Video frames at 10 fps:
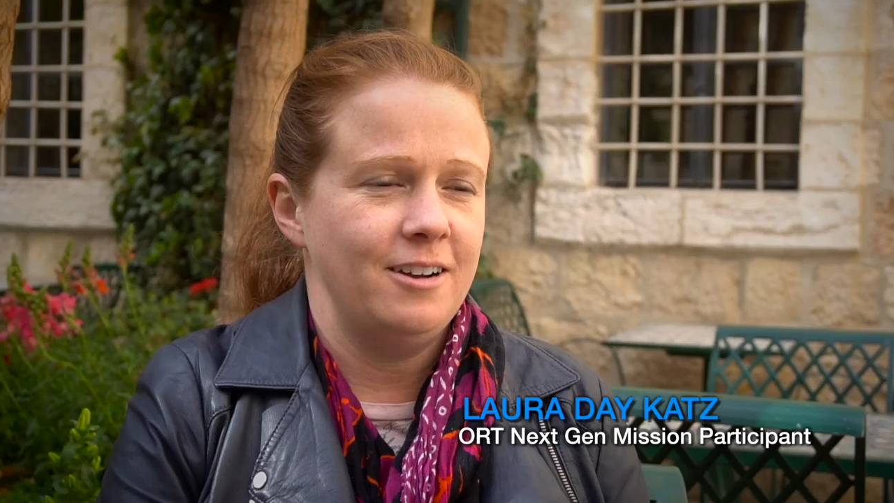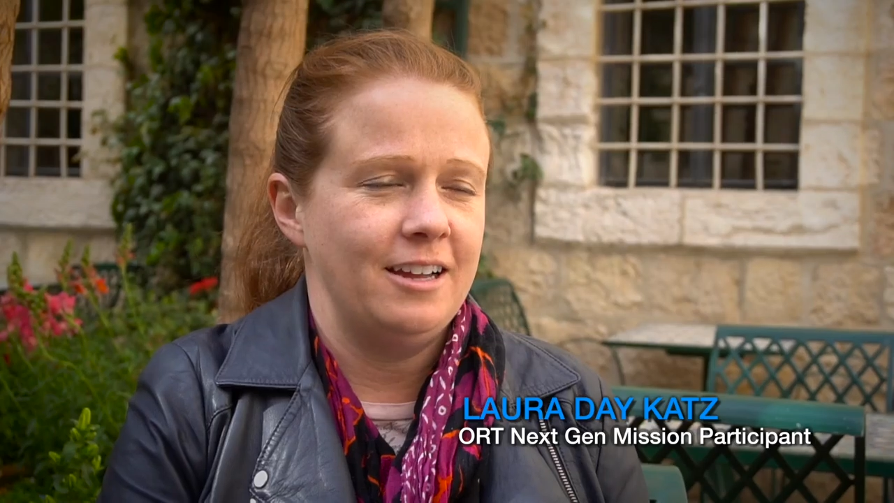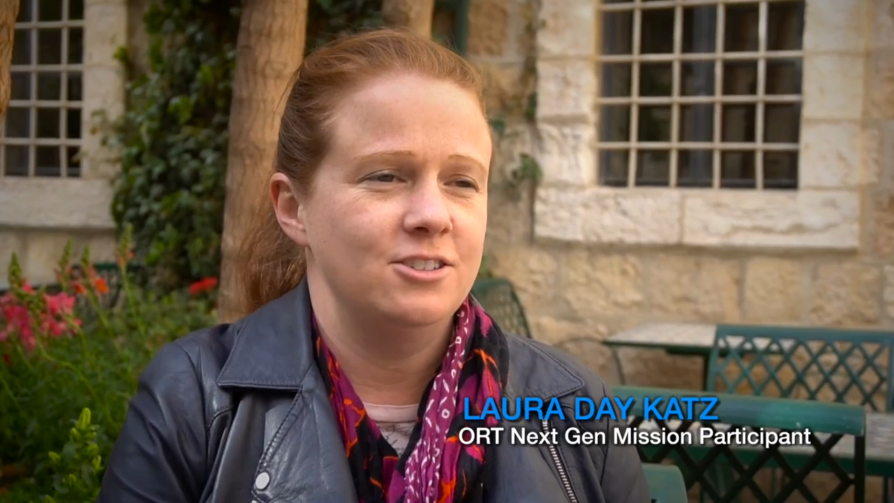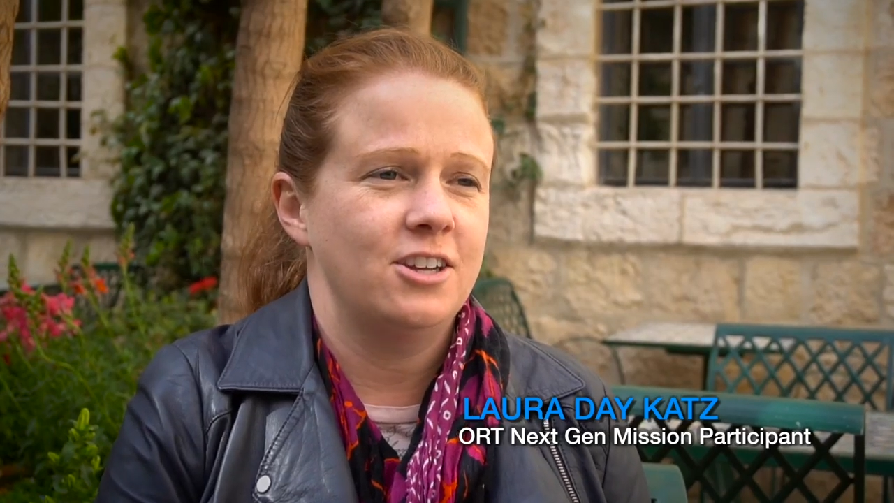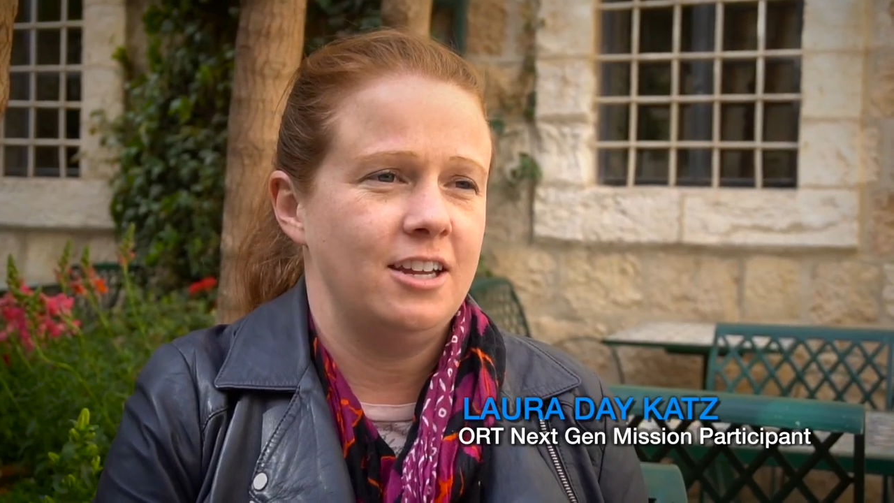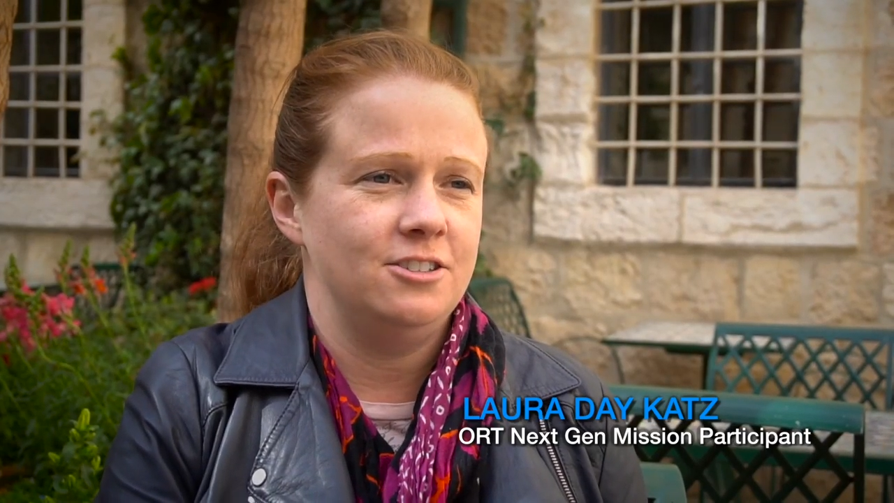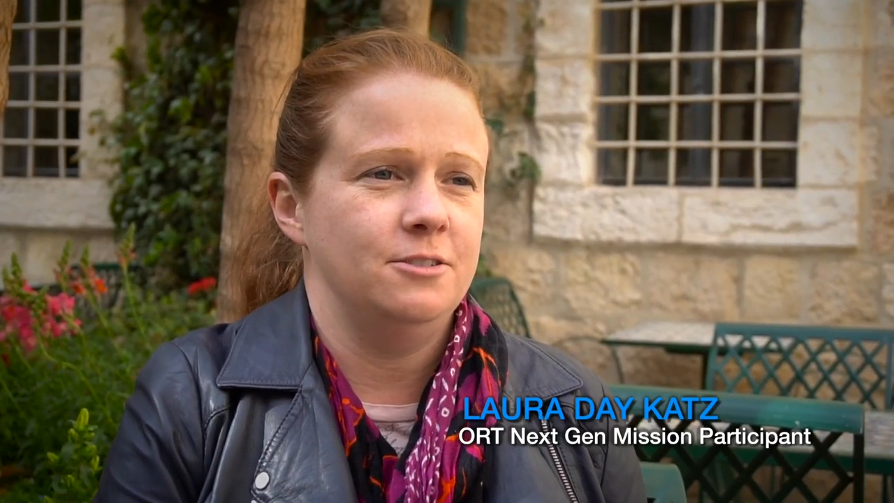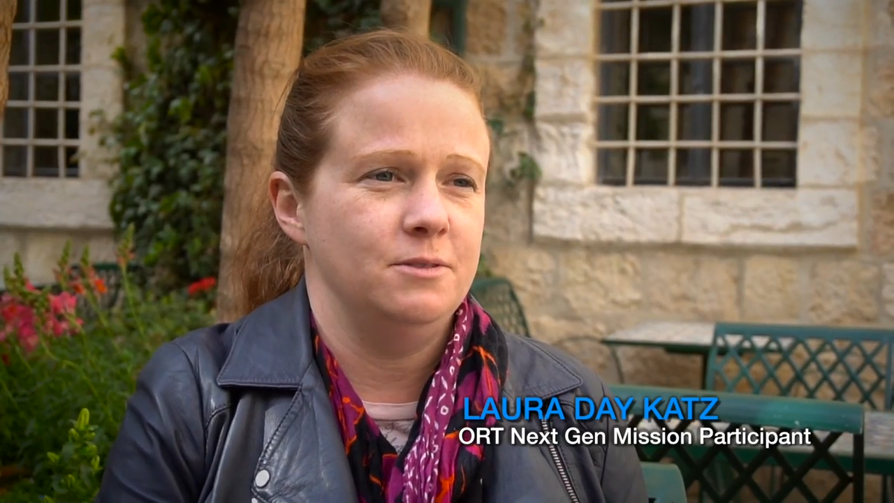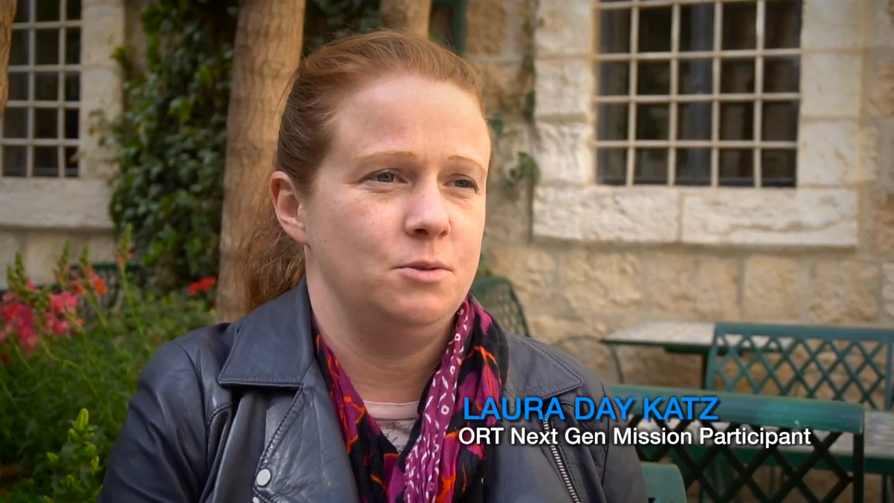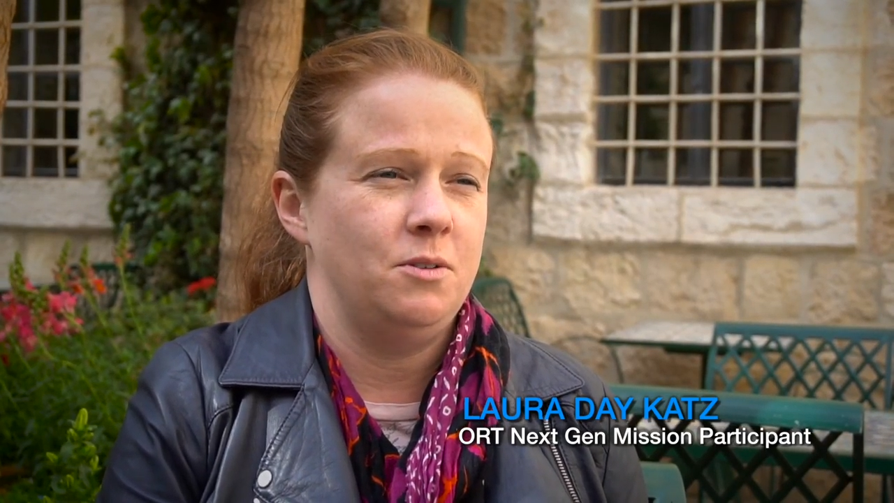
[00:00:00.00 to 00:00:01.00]

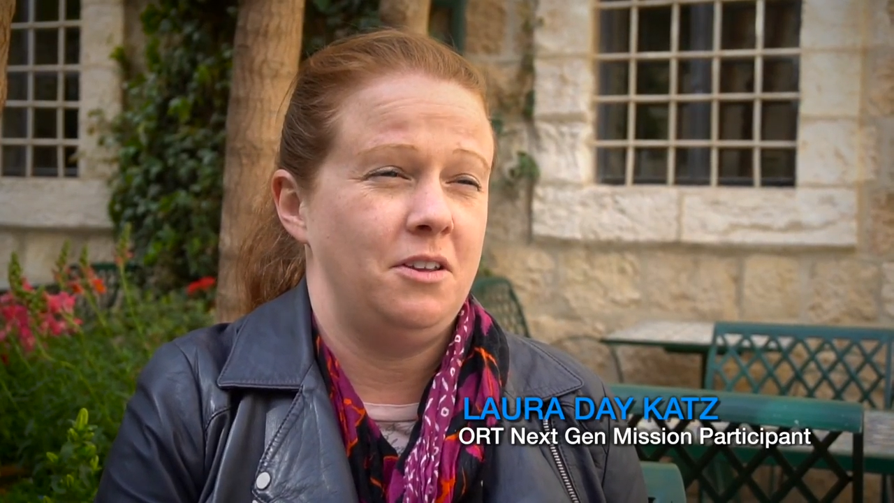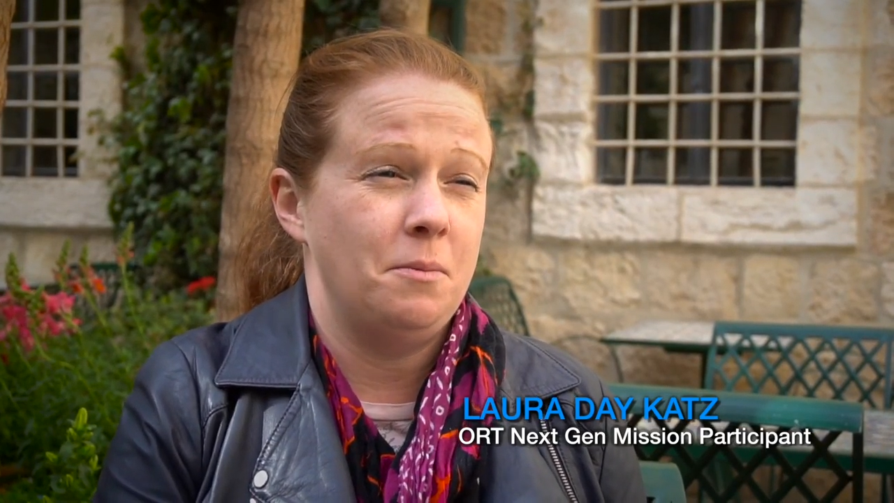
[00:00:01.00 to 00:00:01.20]
education was really